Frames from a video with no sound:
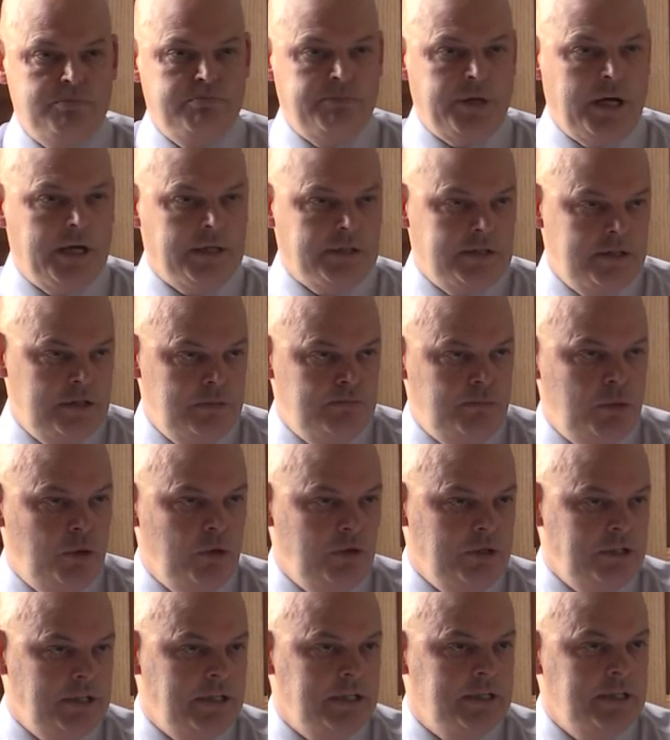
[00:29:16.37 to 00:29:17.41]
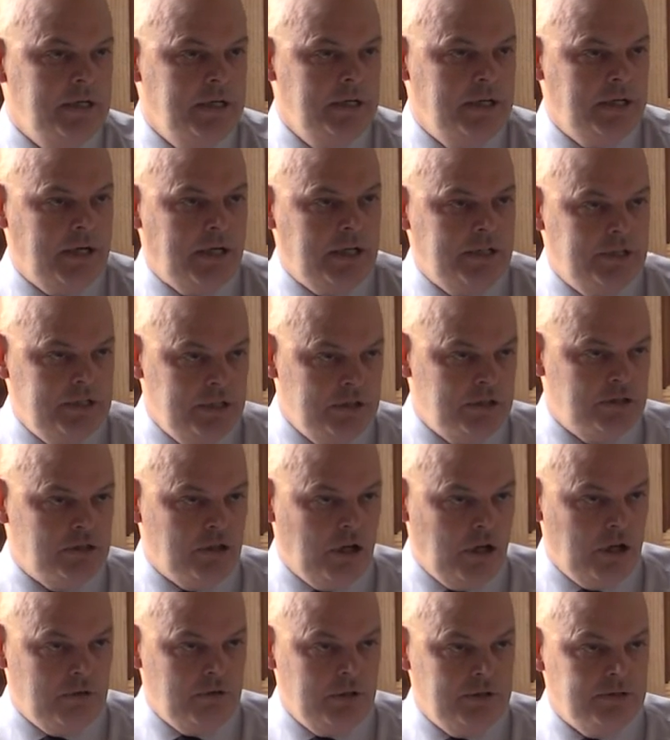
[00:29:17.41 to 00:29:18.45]
back to the bullying and the
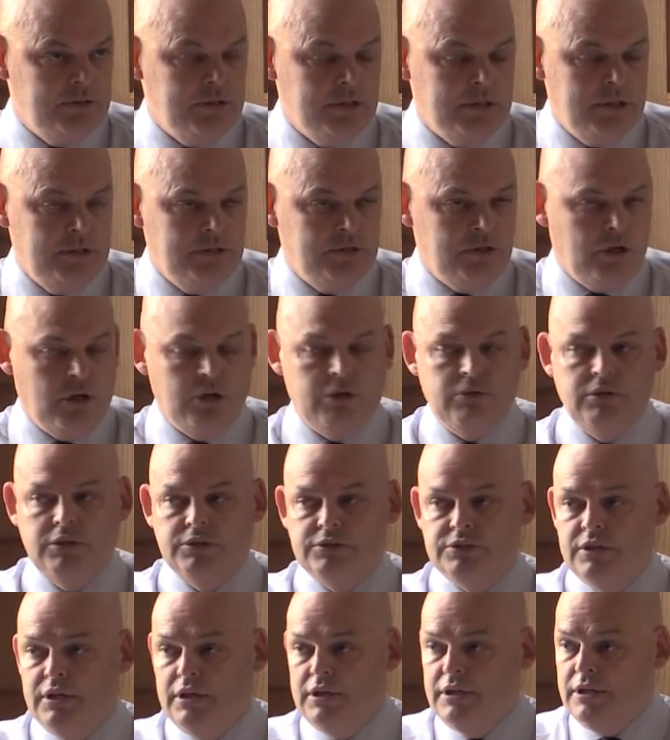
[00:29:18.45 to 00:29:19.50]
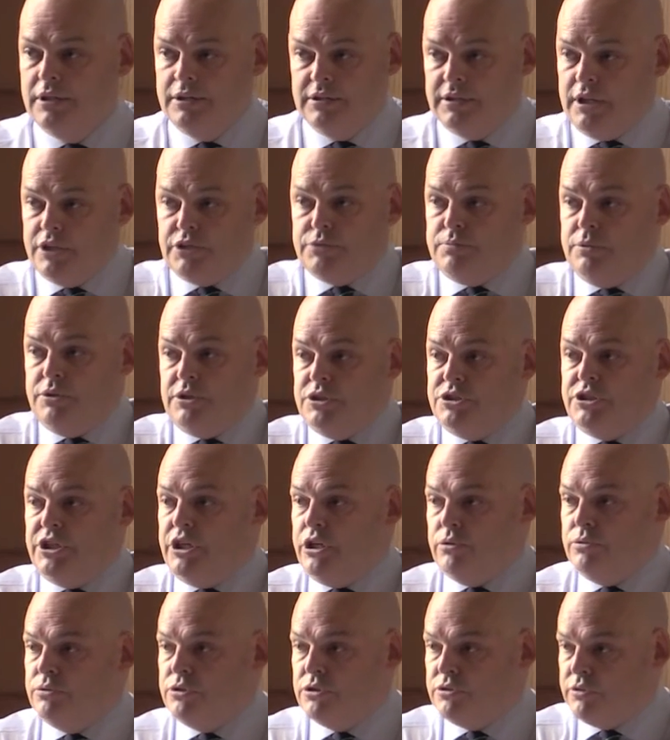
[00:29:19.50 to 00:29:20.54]
intolerance. That's what the
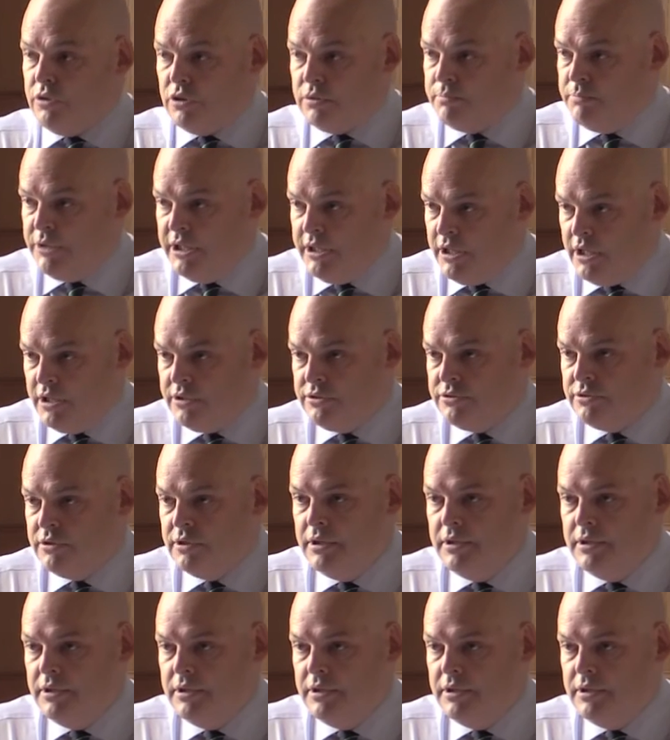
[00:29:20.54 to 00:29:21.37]
Giro struck me as.